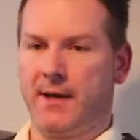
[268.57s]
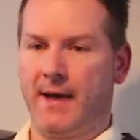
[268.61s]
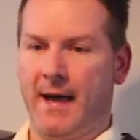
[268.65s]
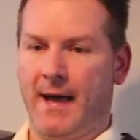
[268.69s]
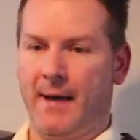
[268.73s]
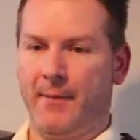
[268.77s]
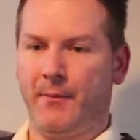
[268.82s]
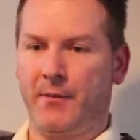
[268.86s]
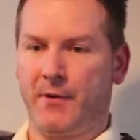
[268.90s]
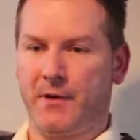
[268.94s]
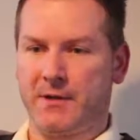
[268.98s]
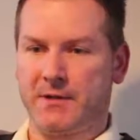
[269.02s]

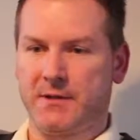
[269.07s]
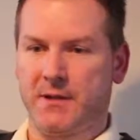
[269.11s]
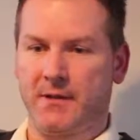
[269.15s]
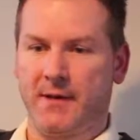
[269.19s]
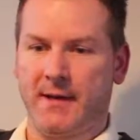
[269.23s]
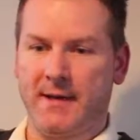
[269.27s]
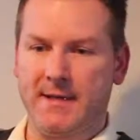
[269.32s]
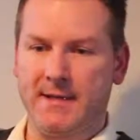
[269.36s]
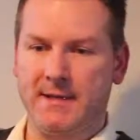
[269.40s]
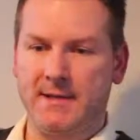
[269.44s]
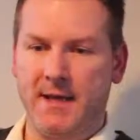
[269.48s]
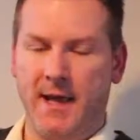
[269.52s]
camera's the
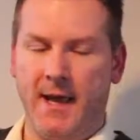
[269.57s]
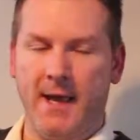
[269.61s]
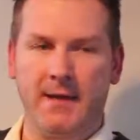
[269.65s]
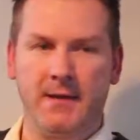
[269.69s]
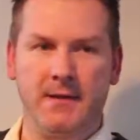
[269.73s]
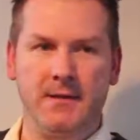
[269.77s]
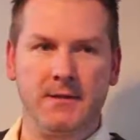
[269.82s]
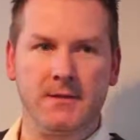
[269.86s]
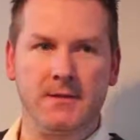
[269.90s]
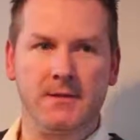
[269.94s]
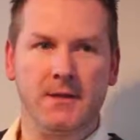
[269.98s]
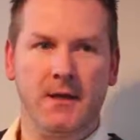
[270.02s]
right
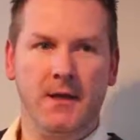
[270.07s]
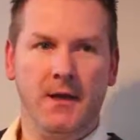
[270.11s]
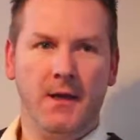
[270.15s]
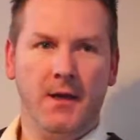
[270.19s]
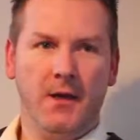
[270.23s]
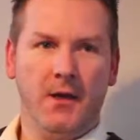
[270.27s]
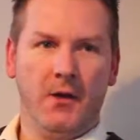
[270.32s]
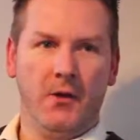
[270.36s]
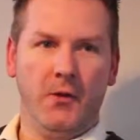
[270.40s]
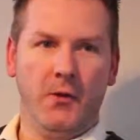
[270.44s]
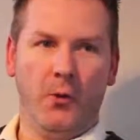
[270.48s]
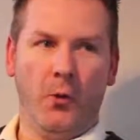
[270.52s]
settings,
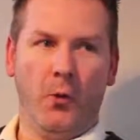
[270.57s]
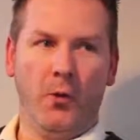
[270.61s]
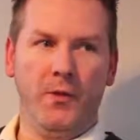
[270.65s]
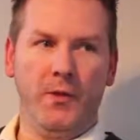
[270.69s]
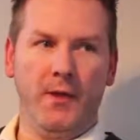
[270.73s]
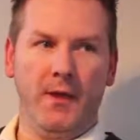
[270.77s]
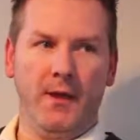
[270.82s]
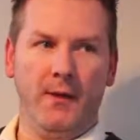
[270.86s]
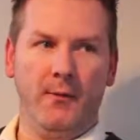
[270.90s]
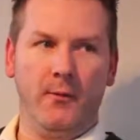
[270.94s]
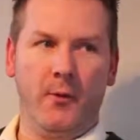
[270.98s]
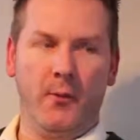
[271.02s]

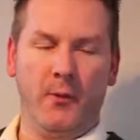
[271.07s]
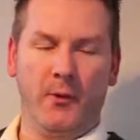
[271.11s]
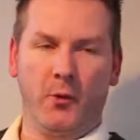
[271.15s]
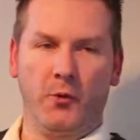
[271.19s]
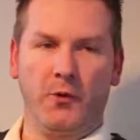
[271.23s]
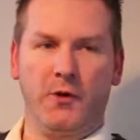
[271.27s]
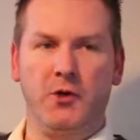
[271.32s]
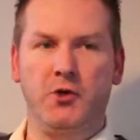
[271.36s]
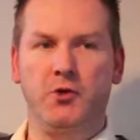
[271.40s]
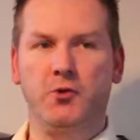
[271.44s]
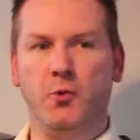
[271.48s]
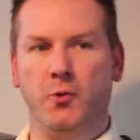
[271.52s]
knowing that when we're
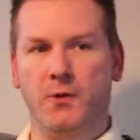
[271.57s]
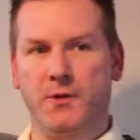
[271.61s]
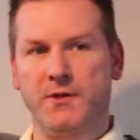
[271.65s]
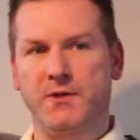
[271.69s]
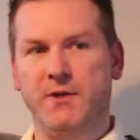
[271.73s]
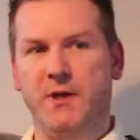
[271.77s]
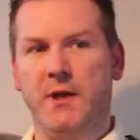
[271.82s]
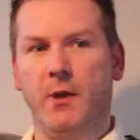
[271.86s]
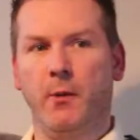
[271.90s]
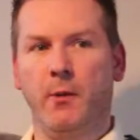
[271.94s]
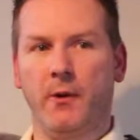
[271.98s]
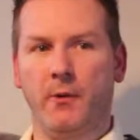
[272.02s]
going to show it in
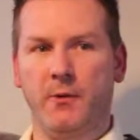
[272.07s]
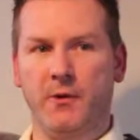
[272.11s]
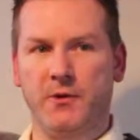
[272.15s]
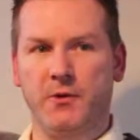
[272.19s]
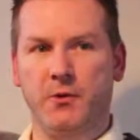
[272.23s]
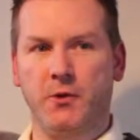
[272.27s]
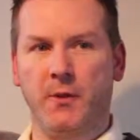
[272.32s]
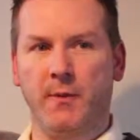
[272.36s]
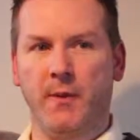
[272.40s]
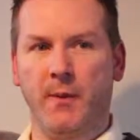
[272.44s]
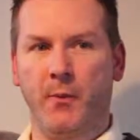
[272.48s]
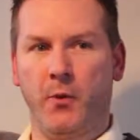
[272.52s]
Cineworld, it's
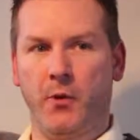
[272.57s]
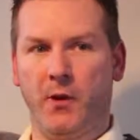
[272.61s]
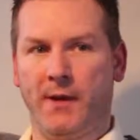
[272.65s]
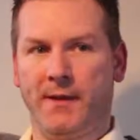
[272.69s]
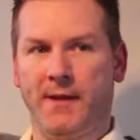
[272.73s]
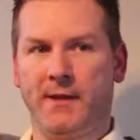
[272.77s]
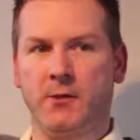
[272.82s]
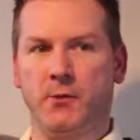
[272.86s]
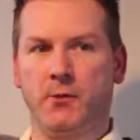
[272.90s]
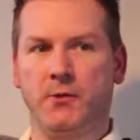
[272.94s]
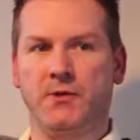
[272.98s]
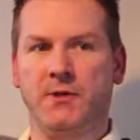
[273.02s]
going to be put in a
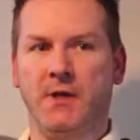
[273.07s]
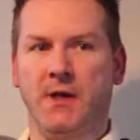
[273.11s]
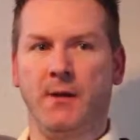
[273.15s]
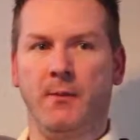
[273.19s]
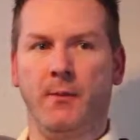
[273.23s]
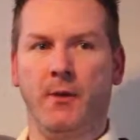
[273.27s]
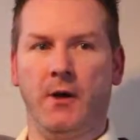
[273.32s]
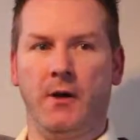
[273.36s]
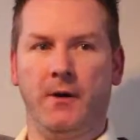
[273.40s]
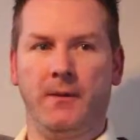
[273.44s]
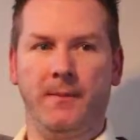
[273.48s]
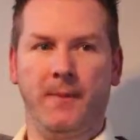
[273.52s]
digital
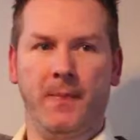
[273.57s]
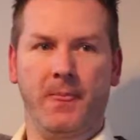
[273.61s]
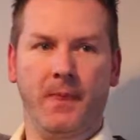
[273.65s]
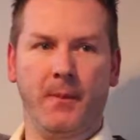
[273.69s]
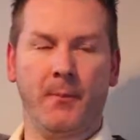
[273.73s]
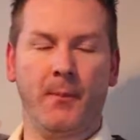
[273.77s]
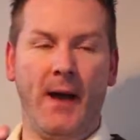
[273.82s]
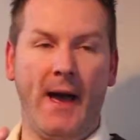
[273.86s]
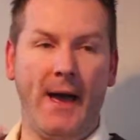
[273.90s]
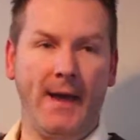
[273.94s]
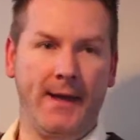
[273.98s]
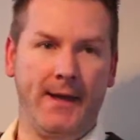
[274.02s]
cinema
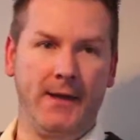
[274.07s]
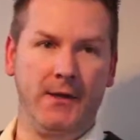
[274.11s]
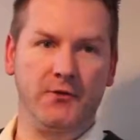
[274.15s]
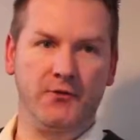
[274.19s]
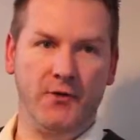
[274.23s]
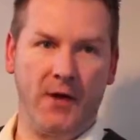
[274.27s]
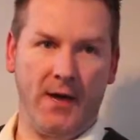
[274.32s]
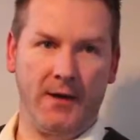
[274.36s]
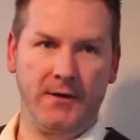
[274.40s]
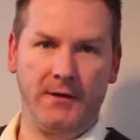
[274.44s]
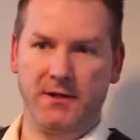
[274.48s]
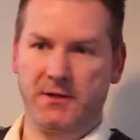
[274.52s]
package
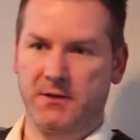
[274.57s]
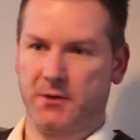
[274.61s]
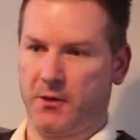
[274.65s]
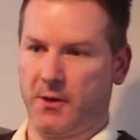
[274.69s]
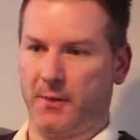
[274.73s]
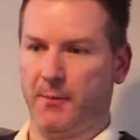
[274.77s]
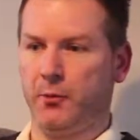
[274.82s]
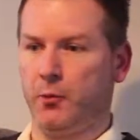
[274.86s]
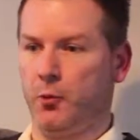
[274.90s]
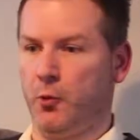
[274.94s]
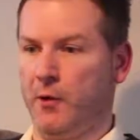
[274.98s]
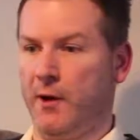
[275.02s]
rather than just on
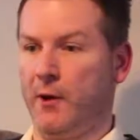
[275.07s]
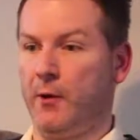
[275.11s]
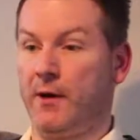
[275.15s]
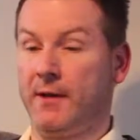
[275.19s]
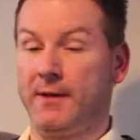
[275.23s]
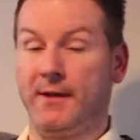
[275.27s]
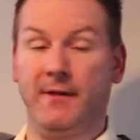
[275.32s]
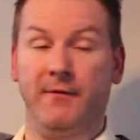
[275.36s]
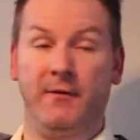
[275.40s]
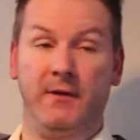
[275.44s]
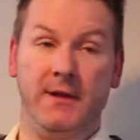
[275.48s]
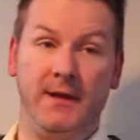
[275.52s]
a Blu-ray or
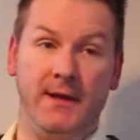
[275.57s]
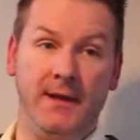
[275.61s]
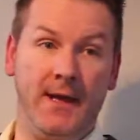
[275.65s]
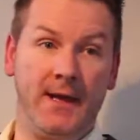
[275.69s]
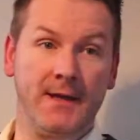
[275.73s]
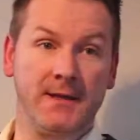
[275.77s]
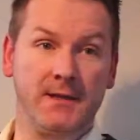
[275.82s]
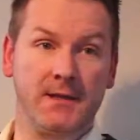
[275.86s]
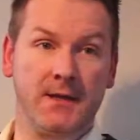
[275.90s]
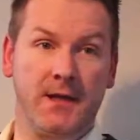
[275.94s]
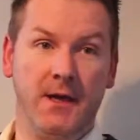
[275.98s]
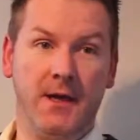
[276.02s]
a DVD
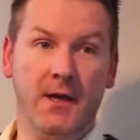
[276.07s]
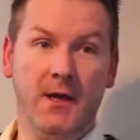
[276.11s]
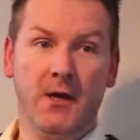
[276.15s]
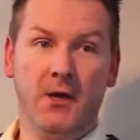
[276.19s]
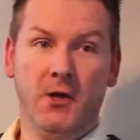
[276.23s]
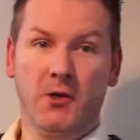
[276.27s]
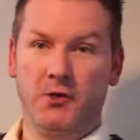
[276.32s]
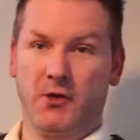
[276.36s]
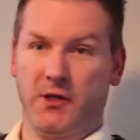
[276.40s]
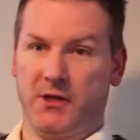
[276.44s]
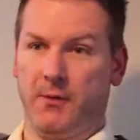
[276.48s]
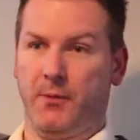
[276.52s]
disc.
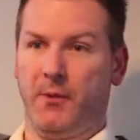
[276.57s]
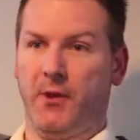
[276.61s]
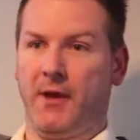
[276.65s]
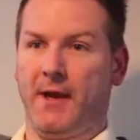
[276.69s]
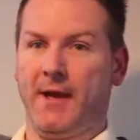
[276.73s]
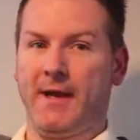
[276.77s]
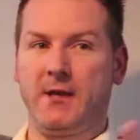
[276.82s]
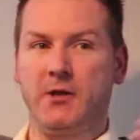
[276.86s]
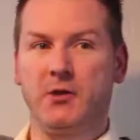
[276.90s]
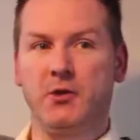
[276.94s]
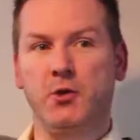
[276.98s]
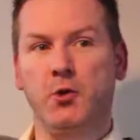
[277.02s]
So it had to be the
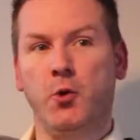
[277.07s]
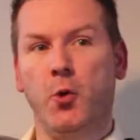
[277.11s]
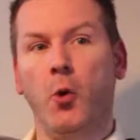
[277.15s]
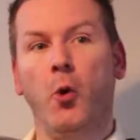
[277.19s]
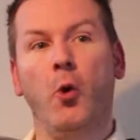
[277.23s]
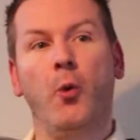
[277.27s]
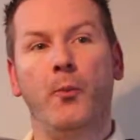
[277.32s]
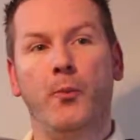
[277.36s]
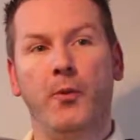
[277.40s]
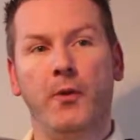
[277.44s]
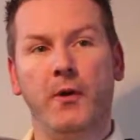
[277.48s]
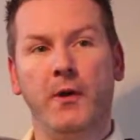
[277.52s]
right
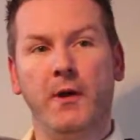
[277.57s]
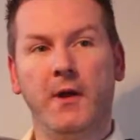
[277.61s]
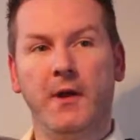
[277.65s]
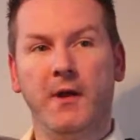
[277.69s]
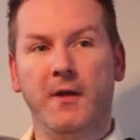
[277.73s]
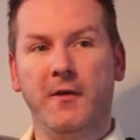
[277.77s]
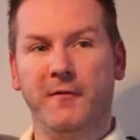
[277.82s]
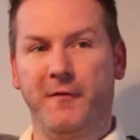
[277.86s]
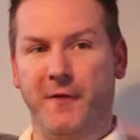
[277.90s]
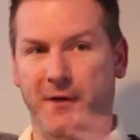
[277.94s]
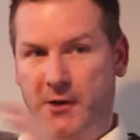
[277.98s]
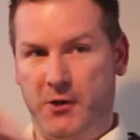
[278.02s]
scope
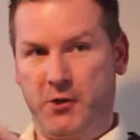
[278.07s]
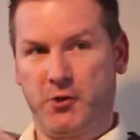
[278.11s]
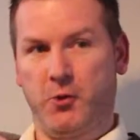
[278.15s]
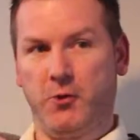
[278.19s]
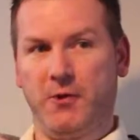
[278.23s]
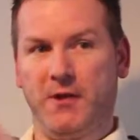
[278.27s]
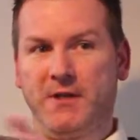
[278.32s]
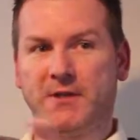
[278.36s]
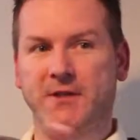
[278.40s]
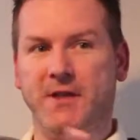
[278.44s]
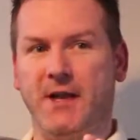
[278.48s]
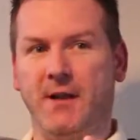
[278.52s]
for it to show
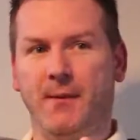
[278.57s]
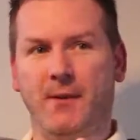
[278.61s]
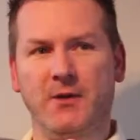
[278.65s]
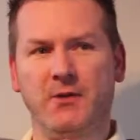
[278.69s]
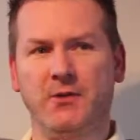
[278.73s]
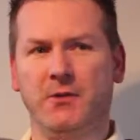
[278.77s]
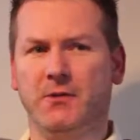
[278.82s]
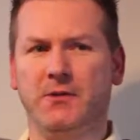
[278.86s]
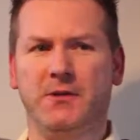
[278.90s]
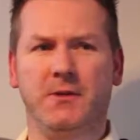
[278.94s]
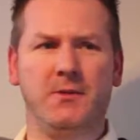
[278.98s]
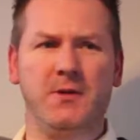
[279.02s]
in the cinema.
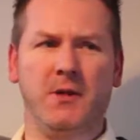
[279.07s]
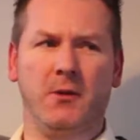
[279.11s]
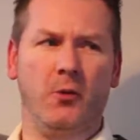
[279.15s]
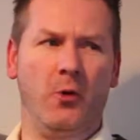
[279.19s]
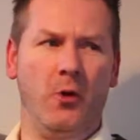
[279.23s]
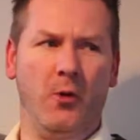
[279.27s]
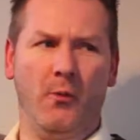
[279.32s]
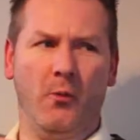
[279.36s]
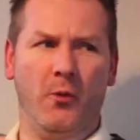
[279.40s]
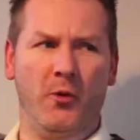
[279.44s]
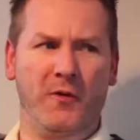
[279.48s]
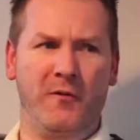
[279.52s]
So there's a
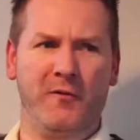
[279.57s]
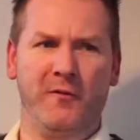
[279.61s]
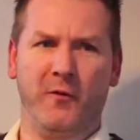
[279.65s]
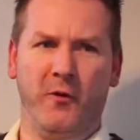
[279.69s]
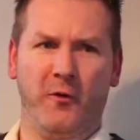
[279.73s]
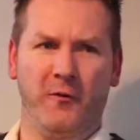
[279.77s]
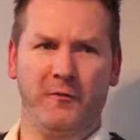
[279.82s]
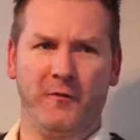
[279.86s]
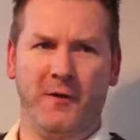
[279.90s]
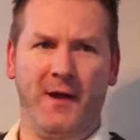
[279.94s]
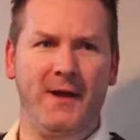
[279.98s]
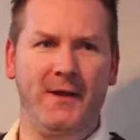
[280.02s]
lot more
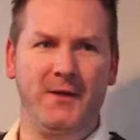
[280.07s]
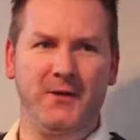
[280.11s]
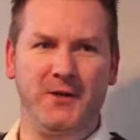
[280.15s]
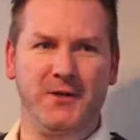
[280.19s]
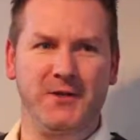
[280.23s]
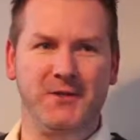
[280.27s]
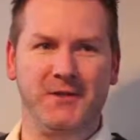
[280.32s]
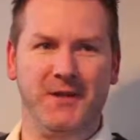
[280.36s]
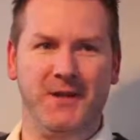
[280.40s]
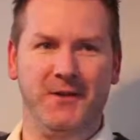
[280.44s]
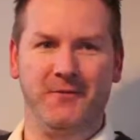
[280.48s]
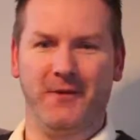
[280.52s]
involved rather than
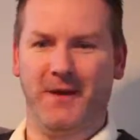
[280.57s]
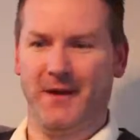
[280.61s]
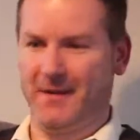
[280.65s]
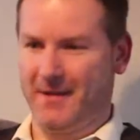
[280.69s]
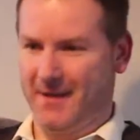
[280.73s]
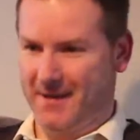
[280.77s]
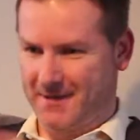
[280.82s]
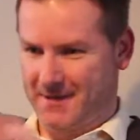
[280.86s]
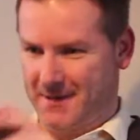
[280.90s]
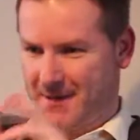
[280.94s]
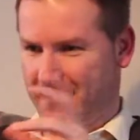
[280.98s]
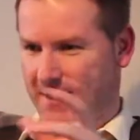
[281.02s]
just saying, right,
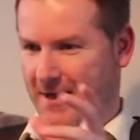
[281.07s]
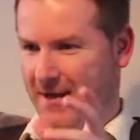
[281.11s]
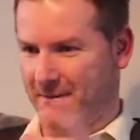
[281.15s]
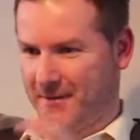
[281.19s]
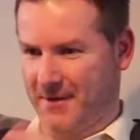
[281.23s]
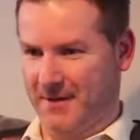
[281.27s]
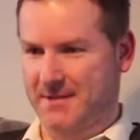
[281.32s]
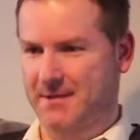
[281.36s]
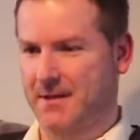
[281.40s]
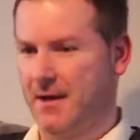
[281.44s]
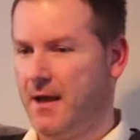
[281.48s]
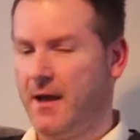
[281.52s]
that's the
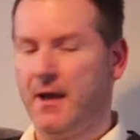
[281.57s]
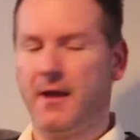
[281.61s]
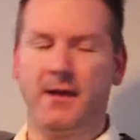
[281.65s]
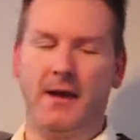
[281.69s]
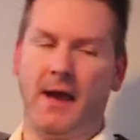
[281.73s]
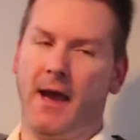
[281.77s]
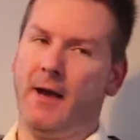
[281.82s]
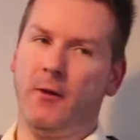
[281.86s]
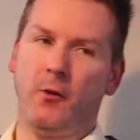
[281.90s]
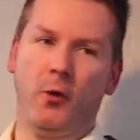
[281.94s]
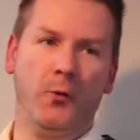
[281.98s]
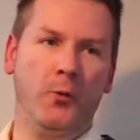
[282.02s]
cameras.
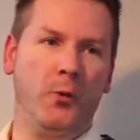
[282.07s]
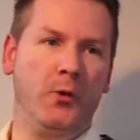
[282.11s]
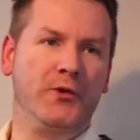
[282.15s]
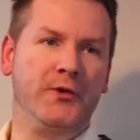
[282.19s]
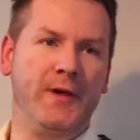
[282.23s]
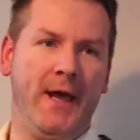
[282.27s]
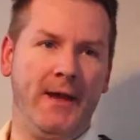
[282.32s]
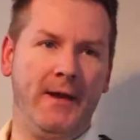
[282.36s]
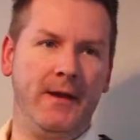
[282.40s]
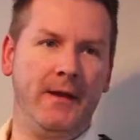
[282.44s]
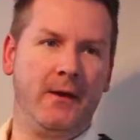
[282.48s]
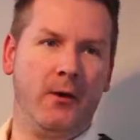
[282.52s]
Yeah, a lot more
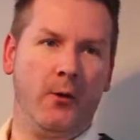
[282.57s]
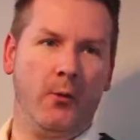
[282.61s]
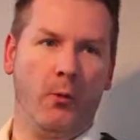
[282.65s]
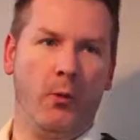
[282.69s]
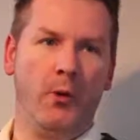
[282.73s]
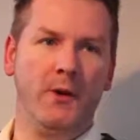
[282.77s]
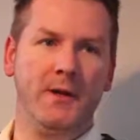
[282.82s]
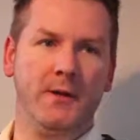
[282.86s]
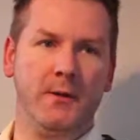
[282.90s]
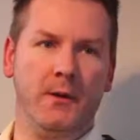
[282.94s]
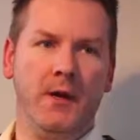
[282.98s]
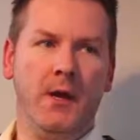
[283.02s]
technical.
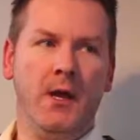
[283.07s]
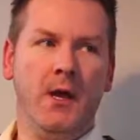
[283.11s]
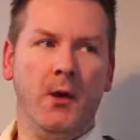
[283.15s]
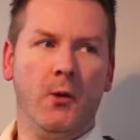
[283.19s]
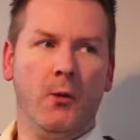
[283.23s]
Wanted